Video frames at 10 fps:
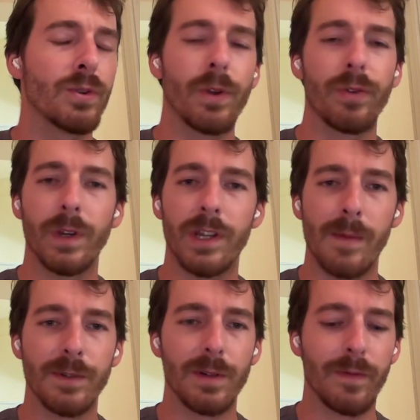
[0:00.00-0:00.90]
2 to 3
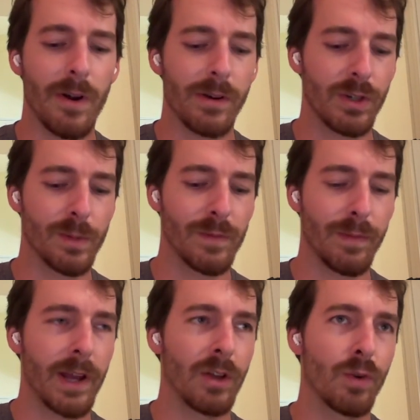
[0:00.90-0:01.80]
times as far in terms
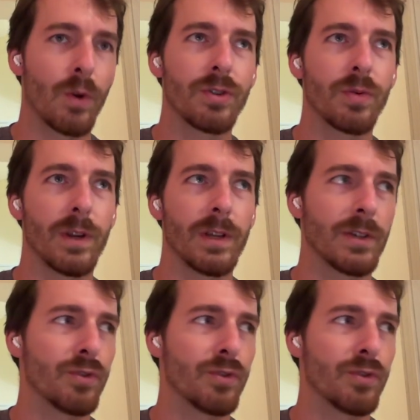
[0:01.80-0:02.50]
of buying groceries